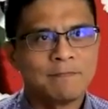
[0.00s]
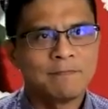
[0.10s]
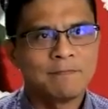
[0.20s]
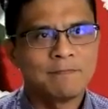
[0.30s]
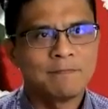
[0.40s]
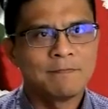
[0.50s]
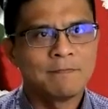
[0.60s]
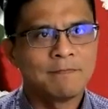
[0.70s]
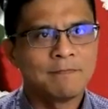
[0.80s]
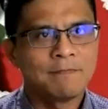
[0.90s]

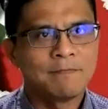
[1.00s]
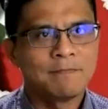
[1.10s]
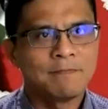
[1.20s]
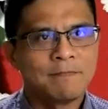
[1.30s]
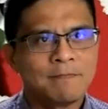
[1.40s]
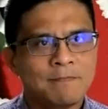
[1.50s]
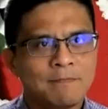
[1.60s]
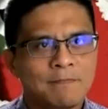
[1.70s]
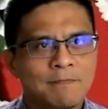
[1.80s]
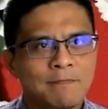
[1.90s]

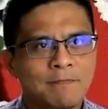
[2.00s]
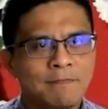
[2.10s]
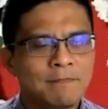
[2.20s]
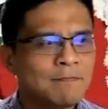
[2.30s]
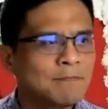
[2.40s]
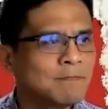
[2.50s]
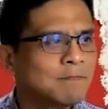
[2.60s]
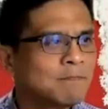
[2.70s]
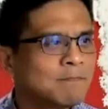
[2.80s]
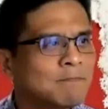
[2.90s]

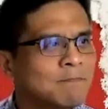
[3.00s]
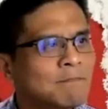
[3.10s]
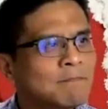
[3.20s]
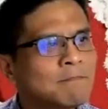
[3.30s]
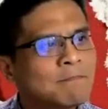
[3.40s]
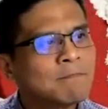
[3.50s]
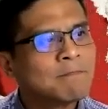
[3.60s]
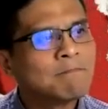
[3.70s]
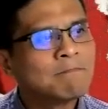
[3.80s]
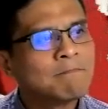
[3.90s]

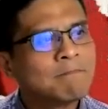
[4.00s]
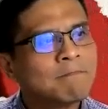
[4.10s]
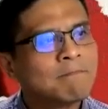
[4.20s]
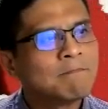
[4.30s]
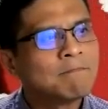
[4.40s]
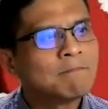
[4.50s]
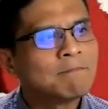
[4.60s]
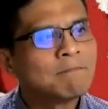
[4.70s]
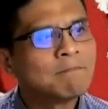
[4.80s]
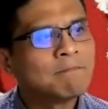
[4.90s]

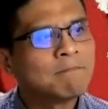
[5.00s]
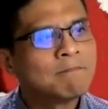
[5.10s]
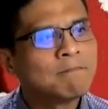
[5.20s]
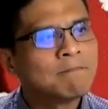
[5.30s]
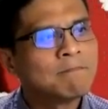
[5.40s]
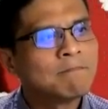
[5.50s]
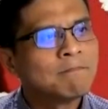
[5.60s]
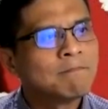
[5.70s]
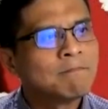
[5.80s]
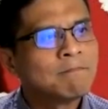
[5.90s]

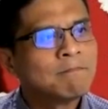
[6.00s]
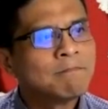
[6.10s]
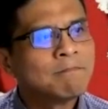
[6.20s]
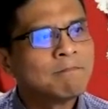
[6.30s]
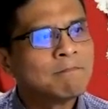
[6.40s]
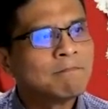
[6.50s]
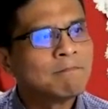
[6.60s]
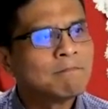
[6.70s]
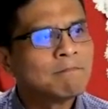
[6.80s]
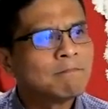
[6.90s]

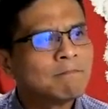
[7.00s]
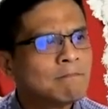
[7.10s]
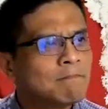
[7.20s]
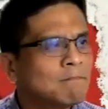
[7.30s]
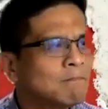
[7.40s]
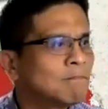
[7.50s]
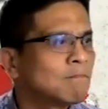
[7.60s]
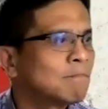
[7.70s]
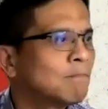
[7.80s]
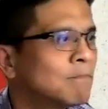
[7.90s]
(not speaking)